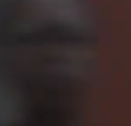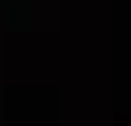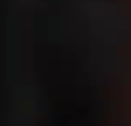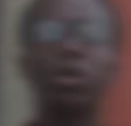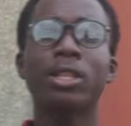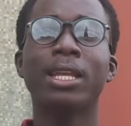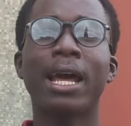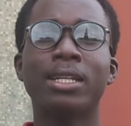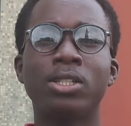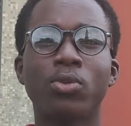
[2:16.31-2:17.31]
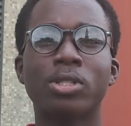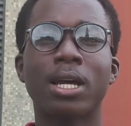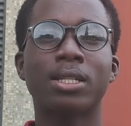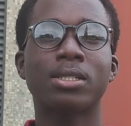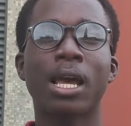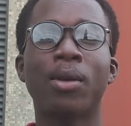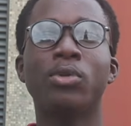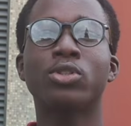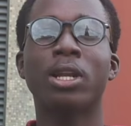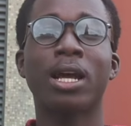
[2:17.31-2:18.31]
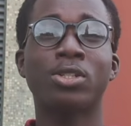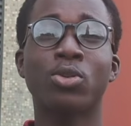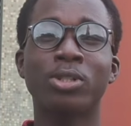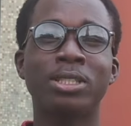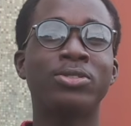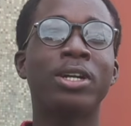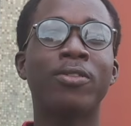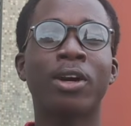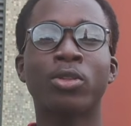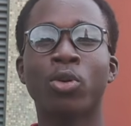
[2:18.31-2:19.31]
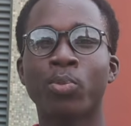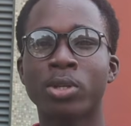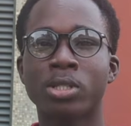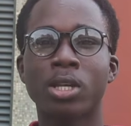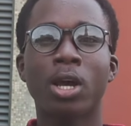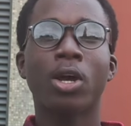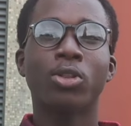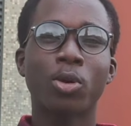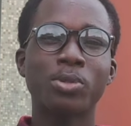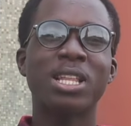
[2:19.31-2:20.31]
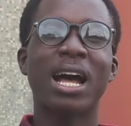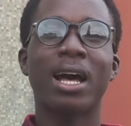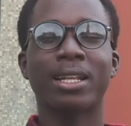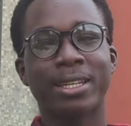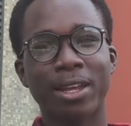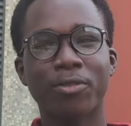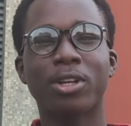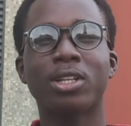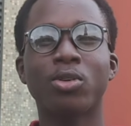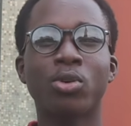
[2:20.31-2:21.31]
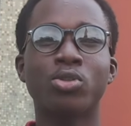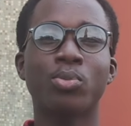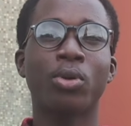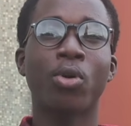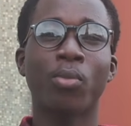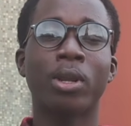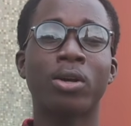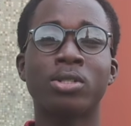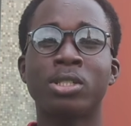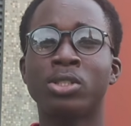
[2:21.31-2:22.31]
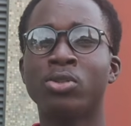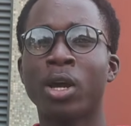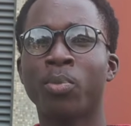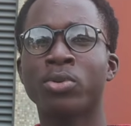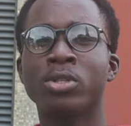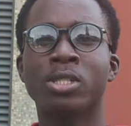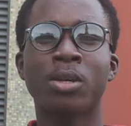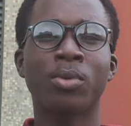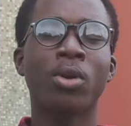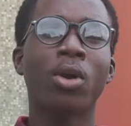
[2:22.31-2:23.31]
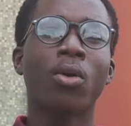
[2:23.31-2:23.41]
So the third thing that I did was that I made sure that I studied relevant topics that are definitely going to be coming out in the UI Post-UTME.